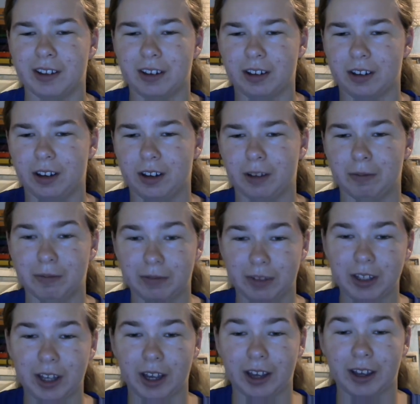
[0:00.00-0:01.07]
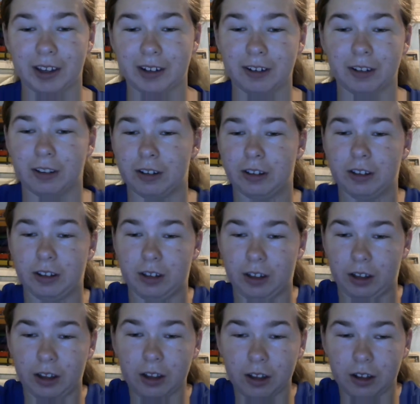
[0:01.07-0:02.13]
Um yeah I know it's
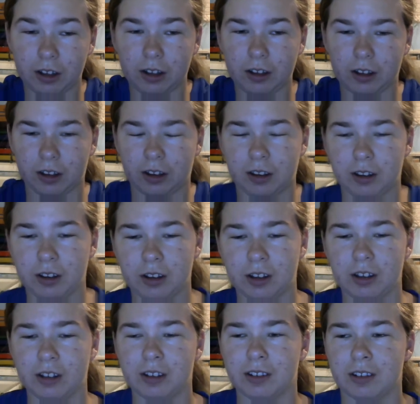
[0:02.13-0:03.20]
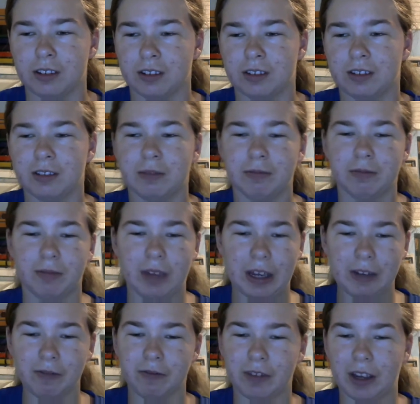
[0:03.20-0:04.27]
like oh
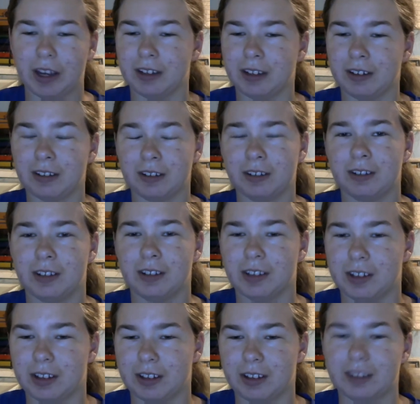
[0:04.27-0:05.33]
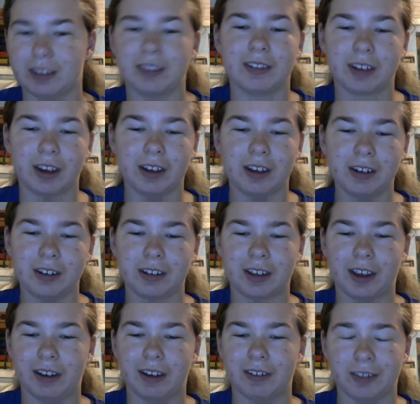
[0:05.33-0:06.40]
I'm fine. Kinda
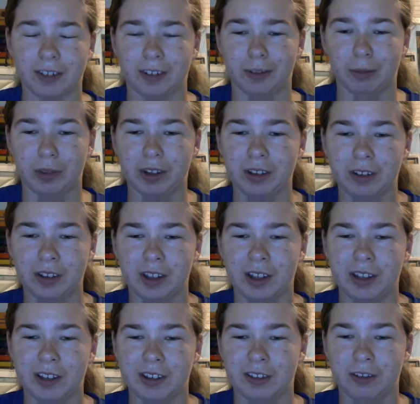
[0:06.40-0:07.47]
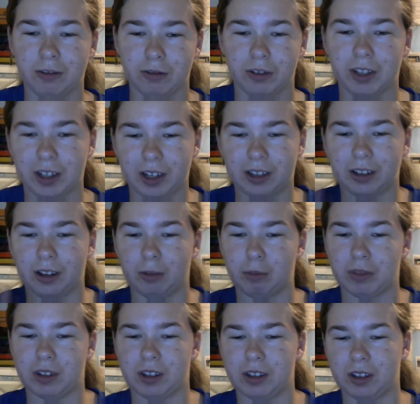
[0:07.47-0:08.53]
scared a little bit. Shaking
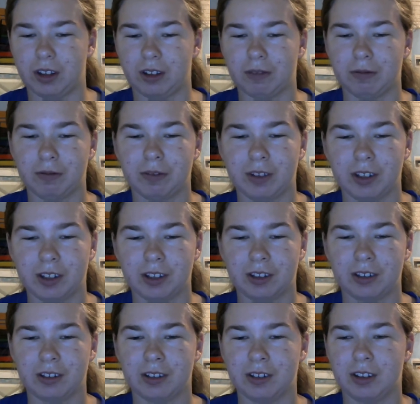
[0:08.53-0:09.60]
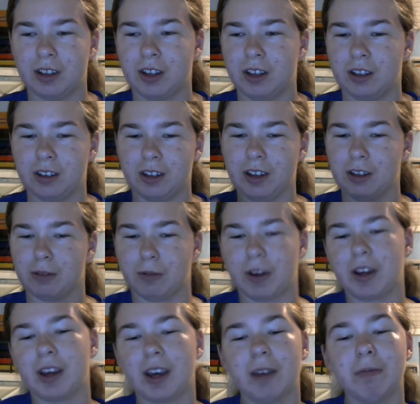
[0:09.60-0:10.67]
up and stuff. That was why
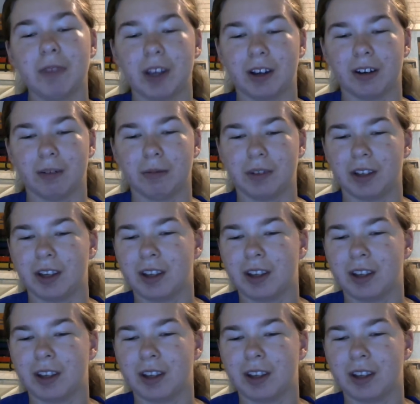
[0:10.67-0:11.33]
I have therapy.